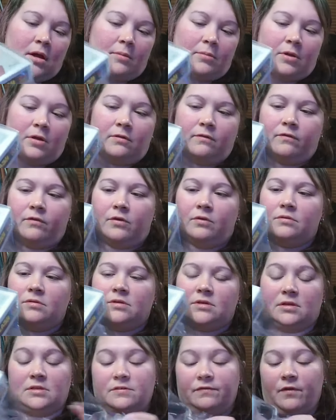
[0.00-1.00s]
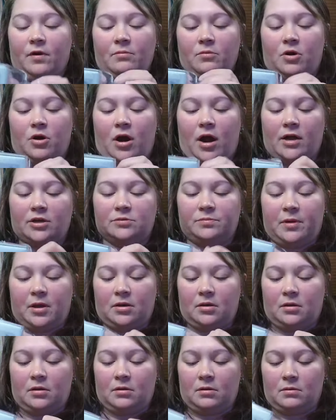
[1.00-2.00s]
I'm confused. It's from Crash
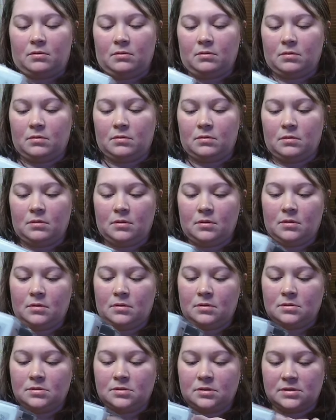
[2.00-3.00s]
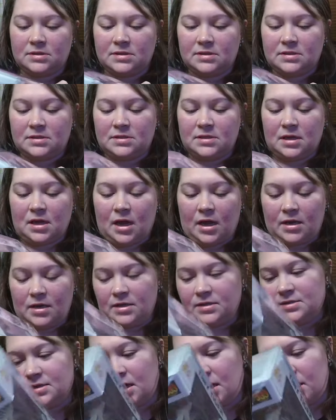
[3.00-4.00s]
Bandicoot. So it's
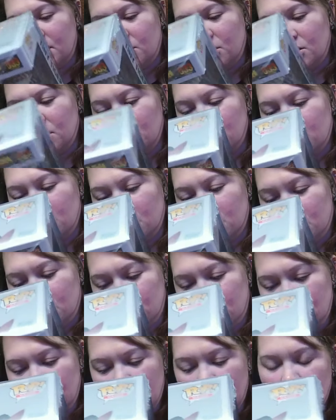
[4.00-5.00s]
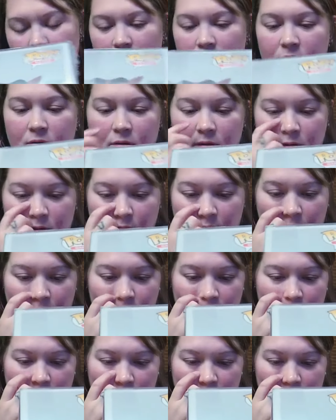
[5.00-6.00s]
Tiny Tiger.
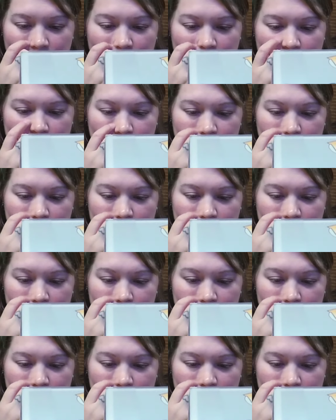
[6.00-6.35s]
Okay.